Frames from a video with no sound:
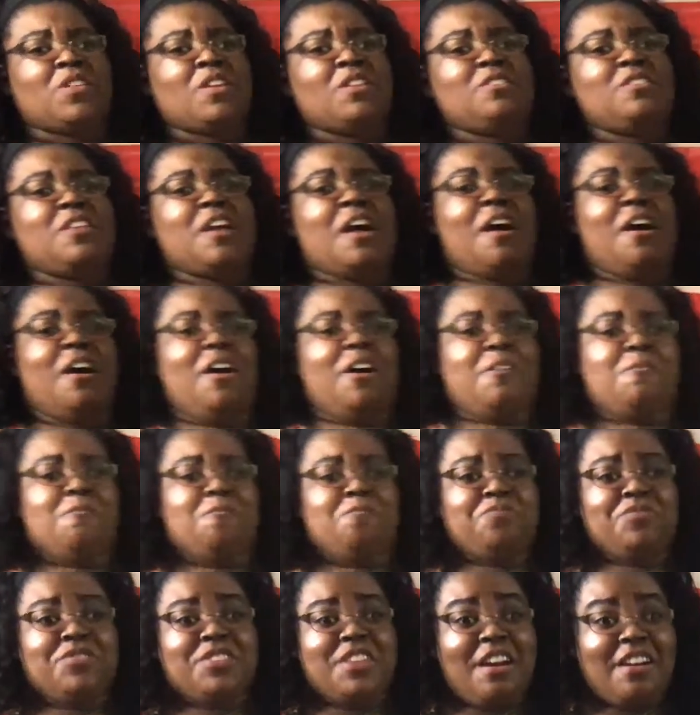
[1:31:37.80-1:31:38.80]
Y'all,
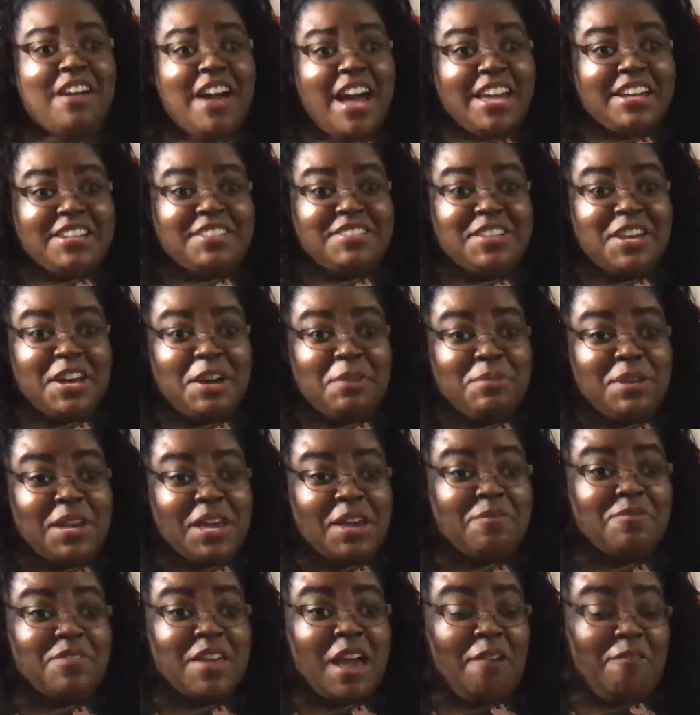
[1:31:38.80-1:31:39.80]
y'all gotta tell me.
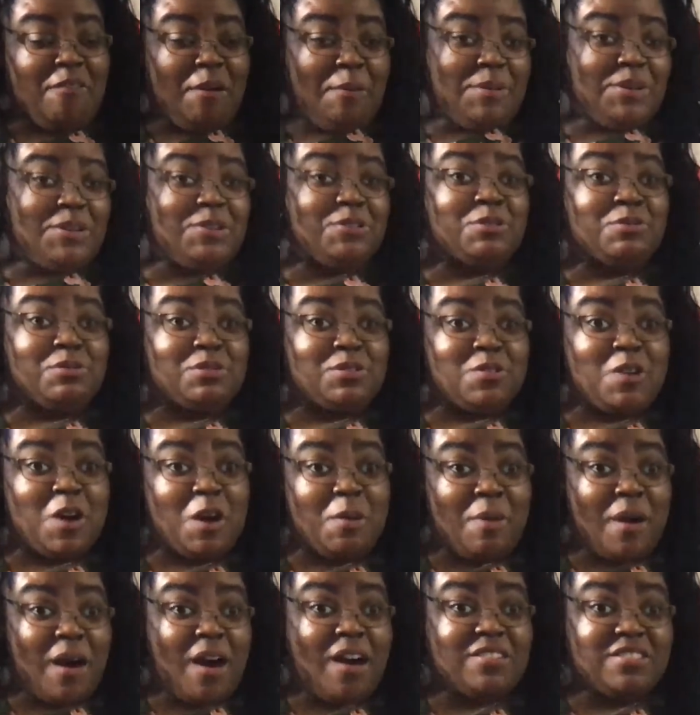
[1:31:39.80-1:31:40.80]
Y'all want me to do some
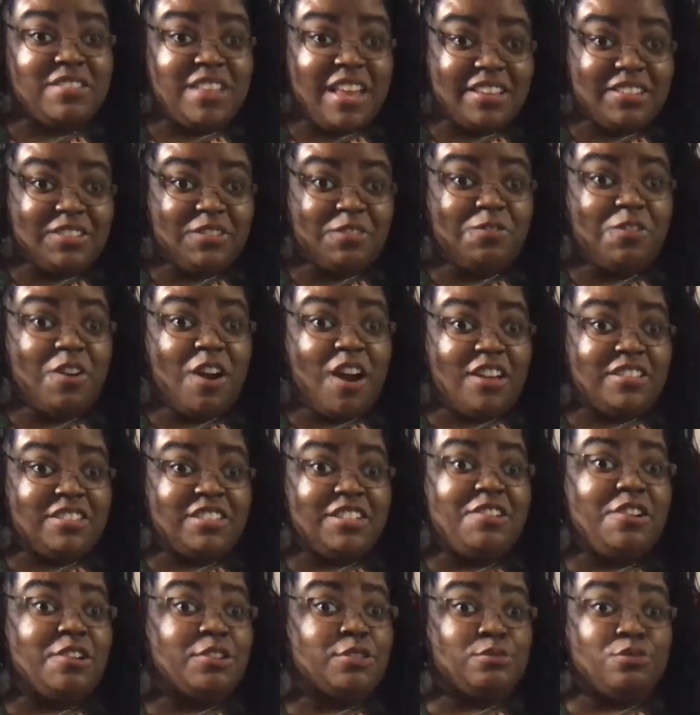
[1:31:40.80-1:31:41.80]
snowballs next to
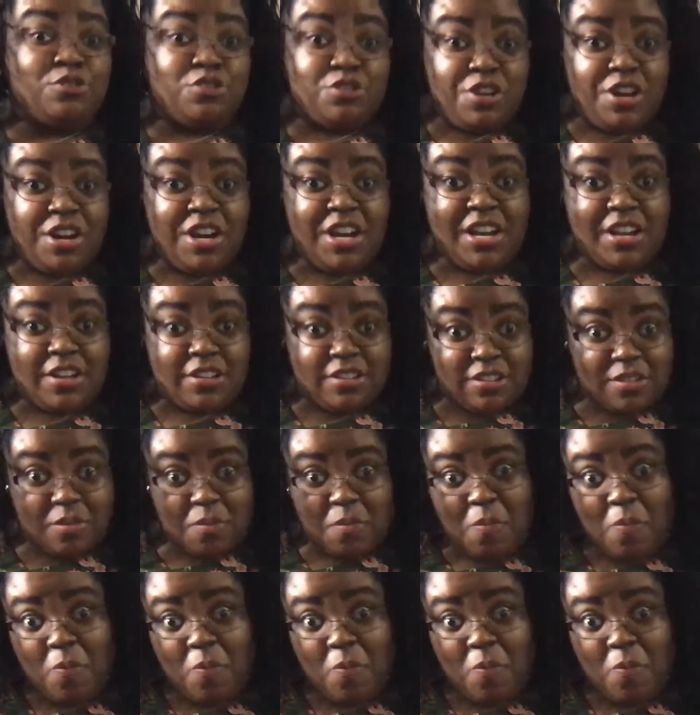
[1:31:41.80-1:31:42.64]
Frosty or some trees?